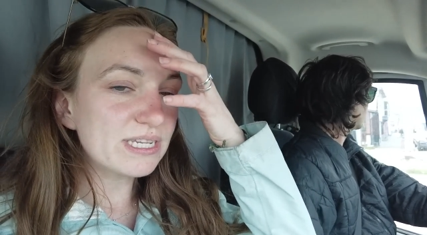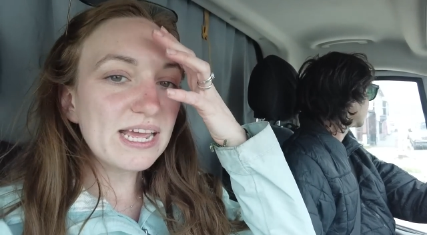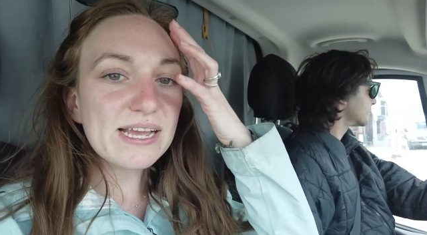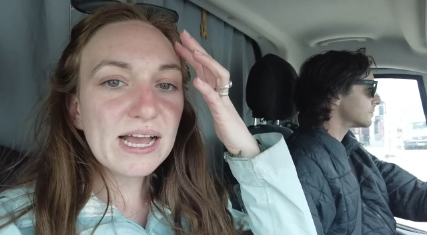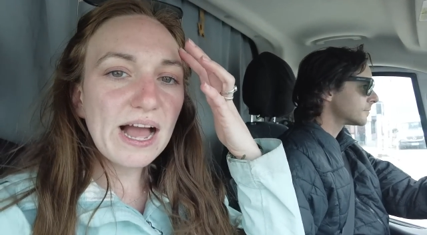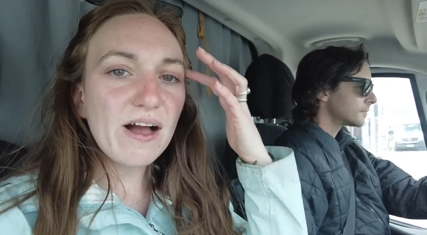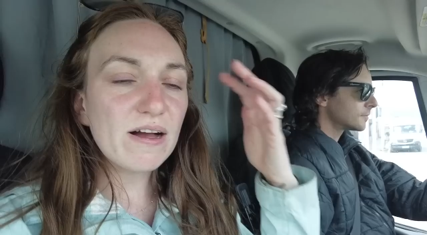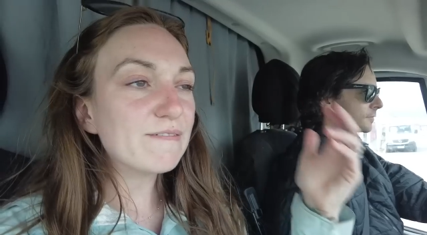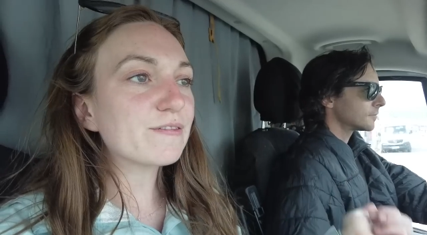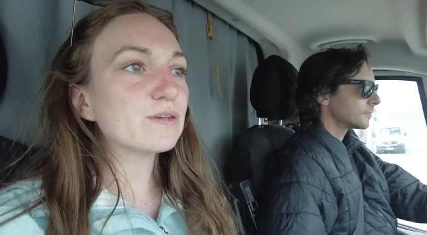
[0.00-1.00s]
Speaker 1: take
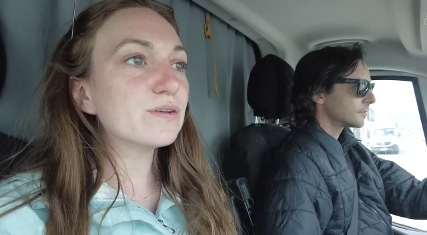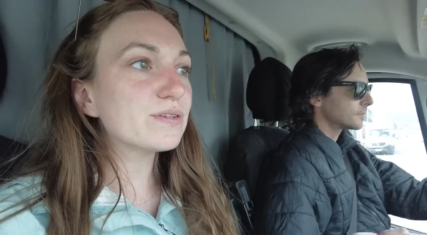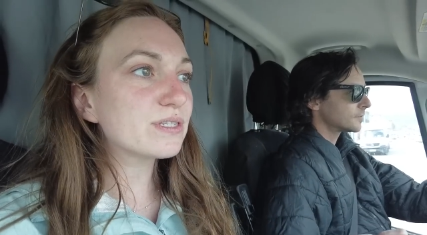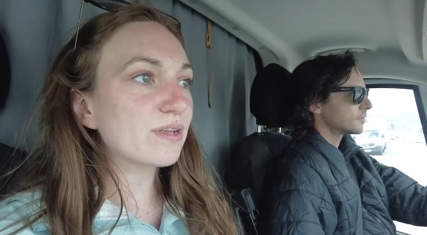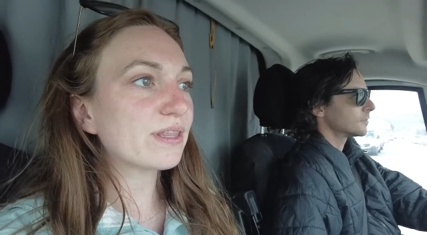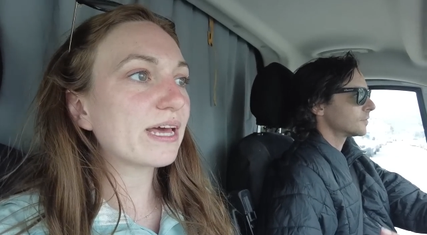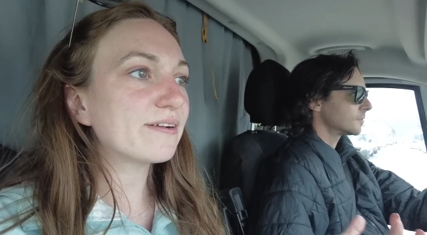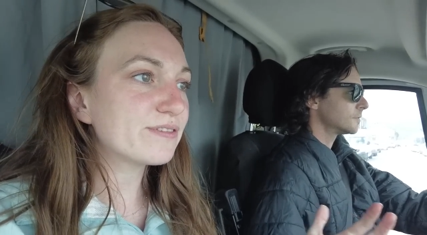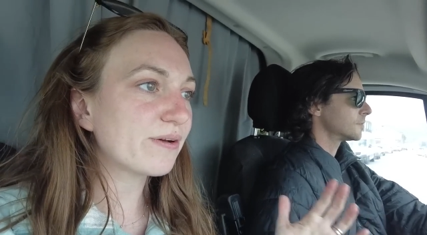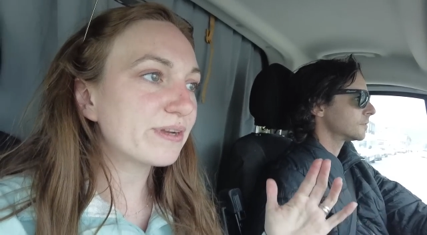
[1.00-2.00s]
out a fuse so that
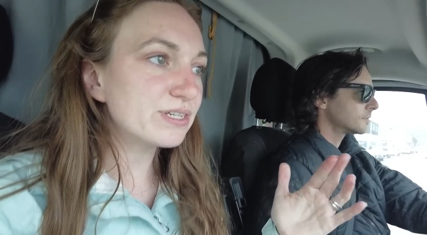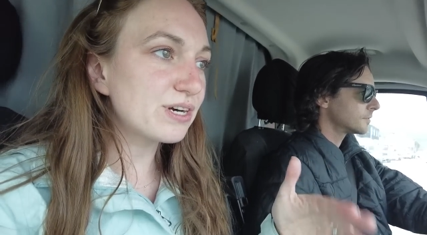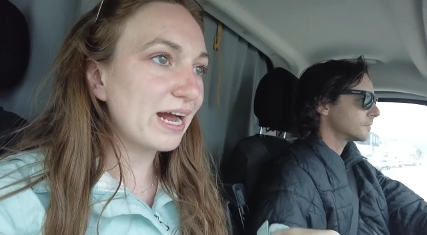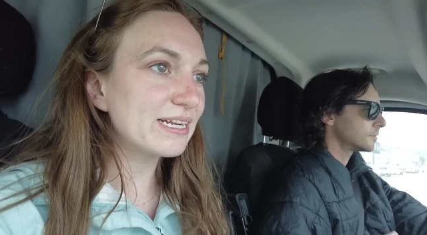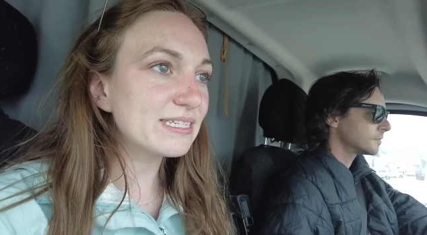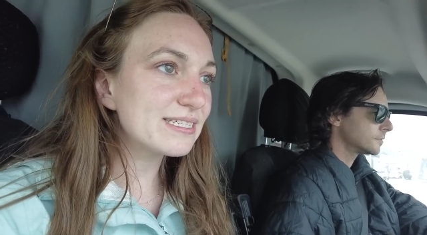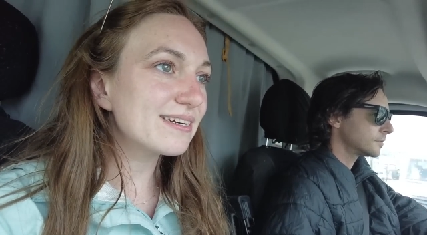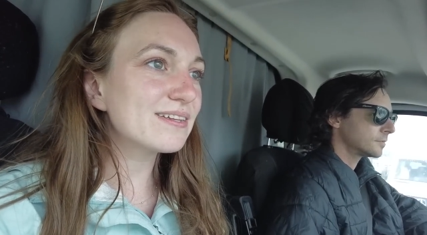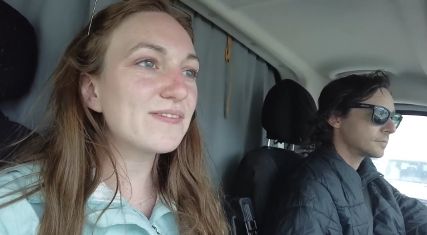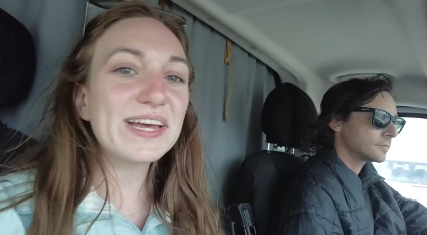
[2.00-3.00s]
if someone tried to
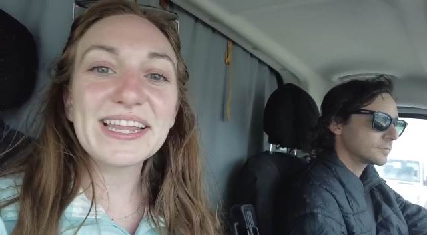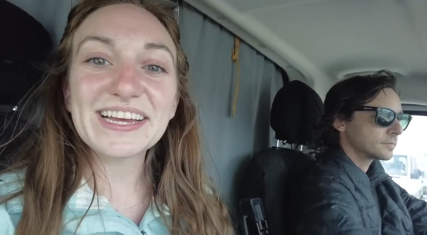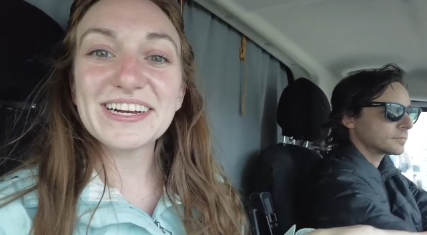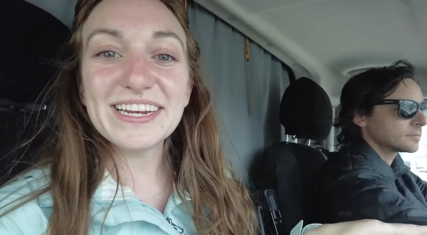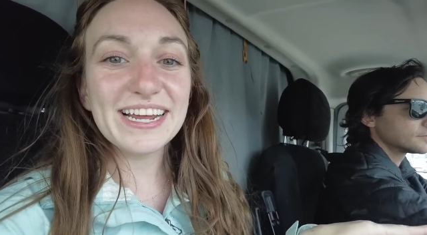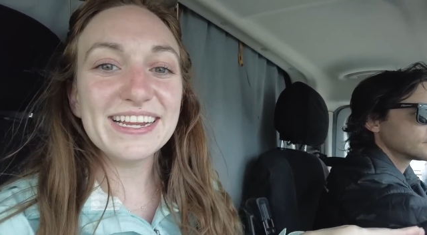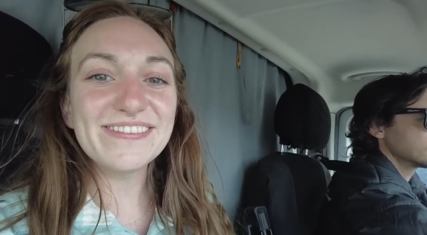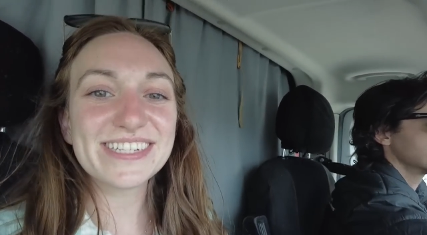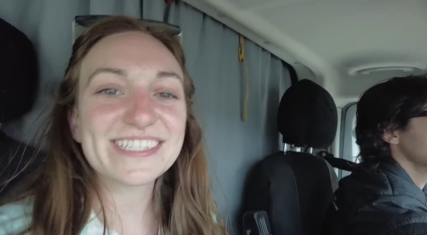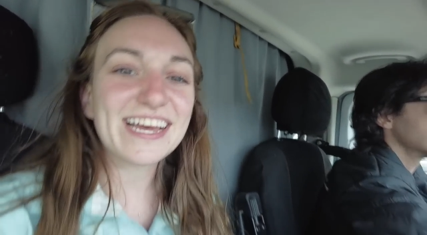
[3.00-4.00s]
steal the van, they couldn't,
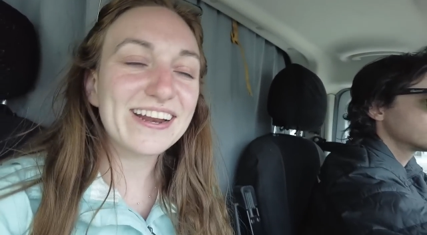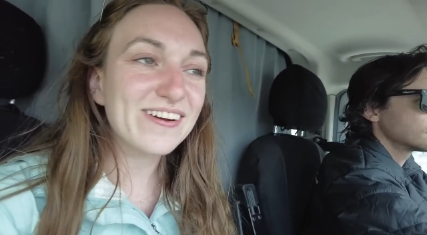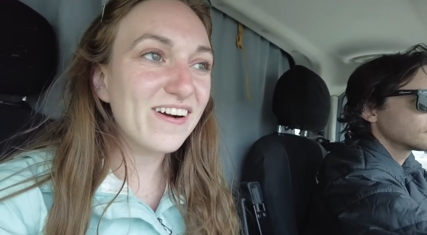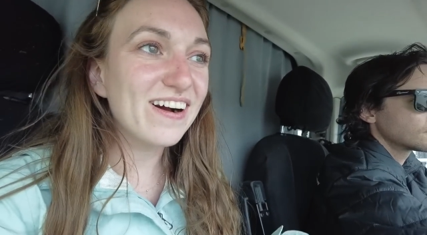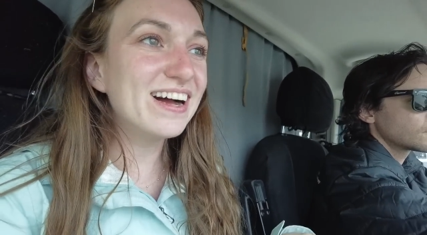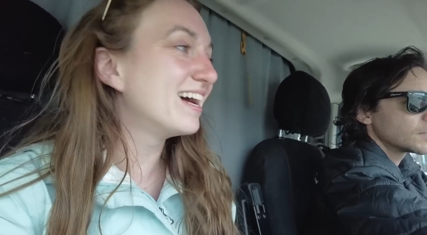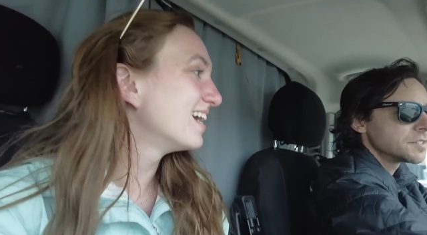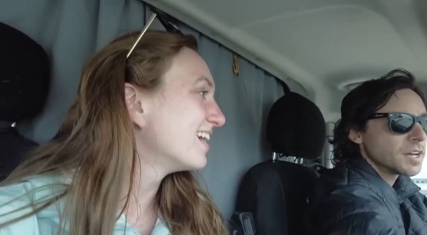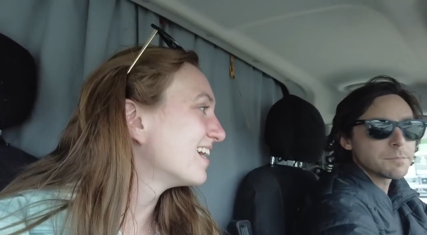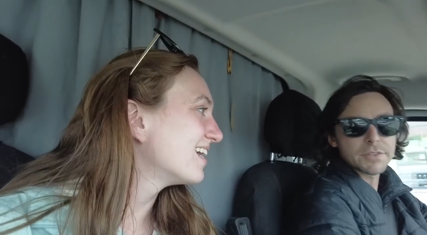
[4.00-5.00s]
which is kind of cool. Dump